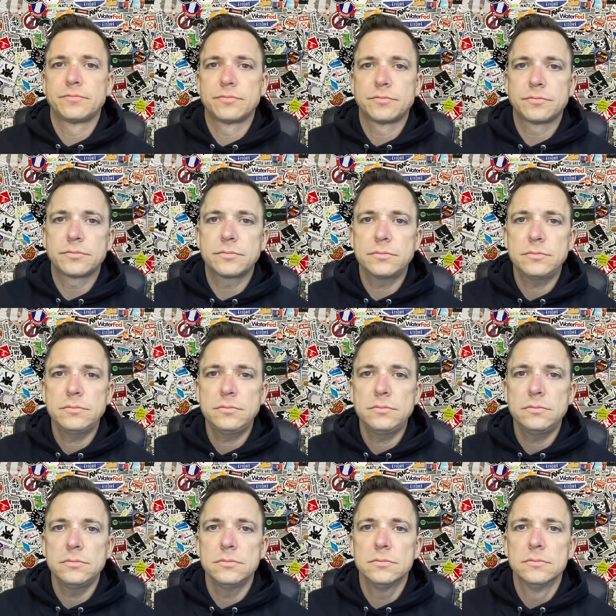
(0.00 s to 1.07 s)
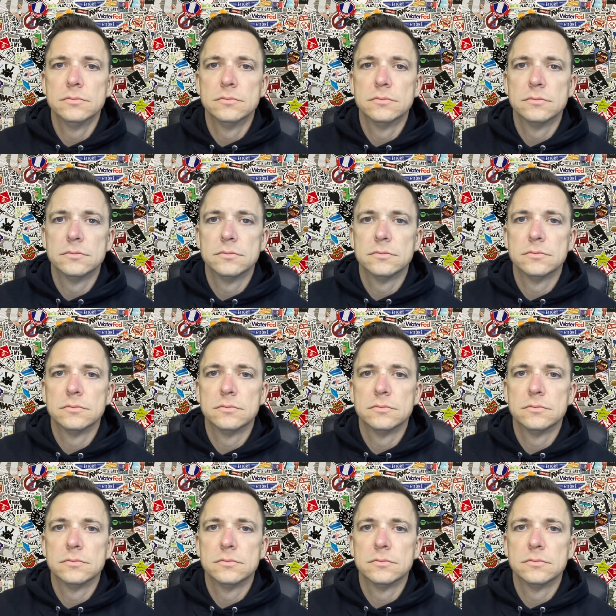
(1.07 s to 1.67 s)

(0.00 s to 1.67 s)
Nobody speaks.